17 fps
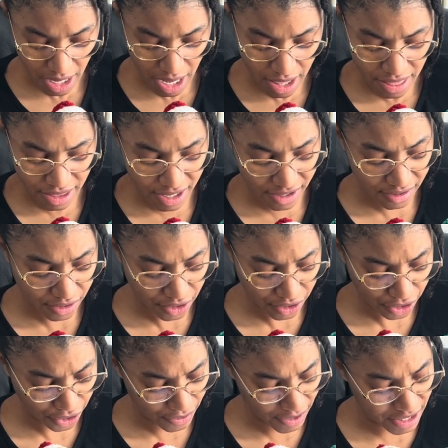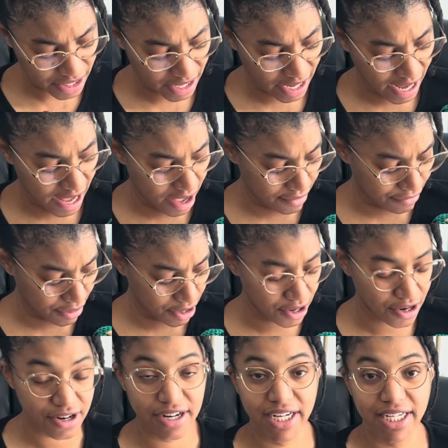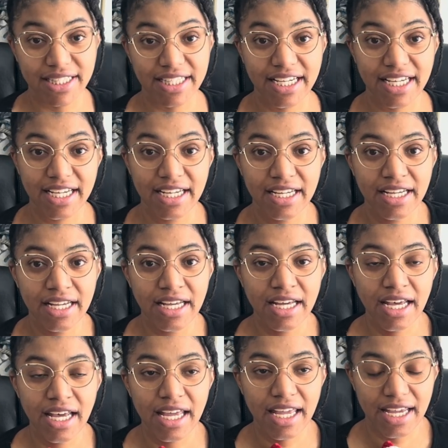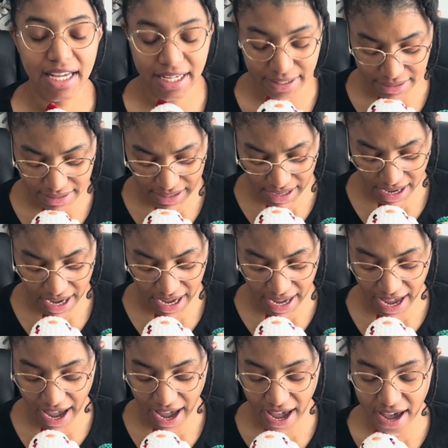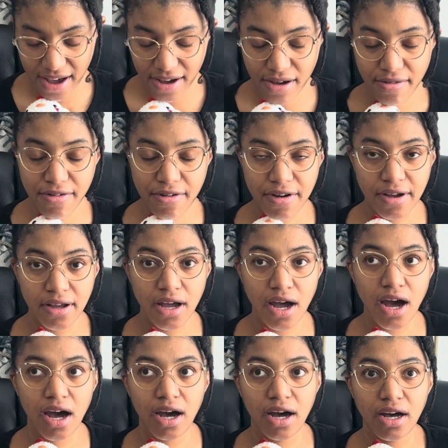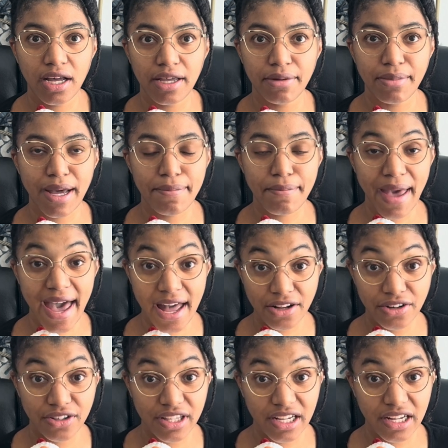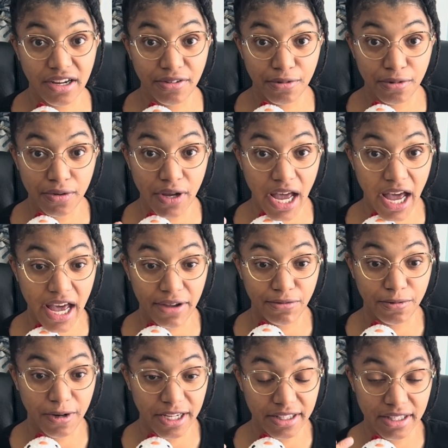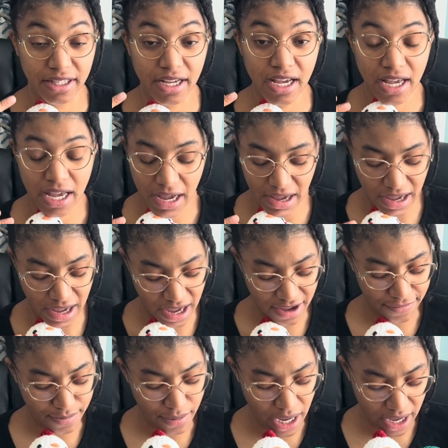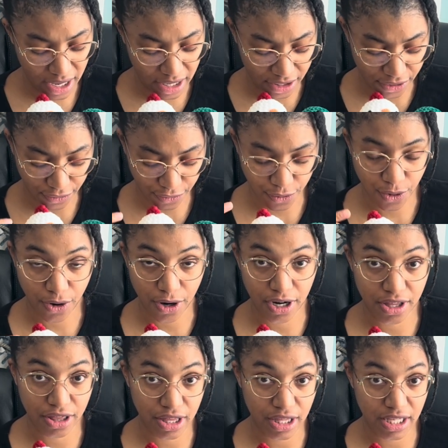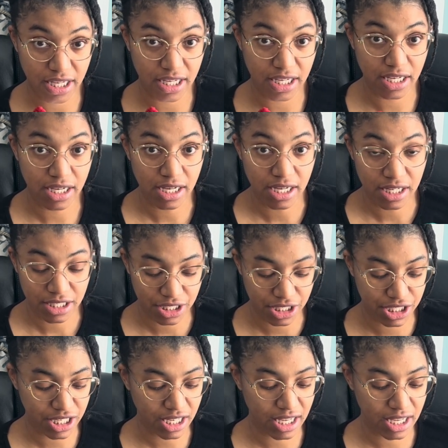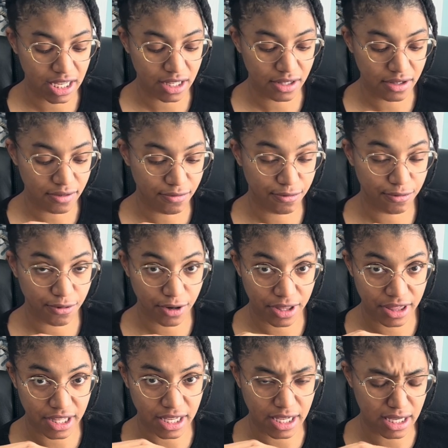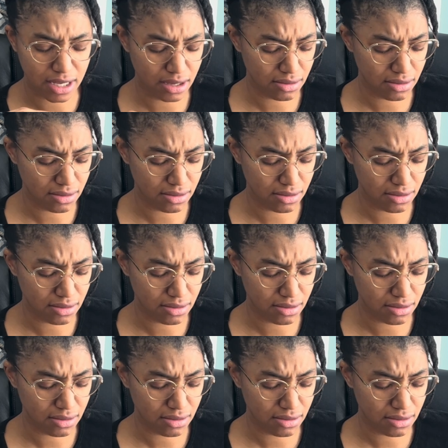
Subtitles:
these are the three that I have currently, and I have in my pattern that I've written, I have mods for the chicken, for the,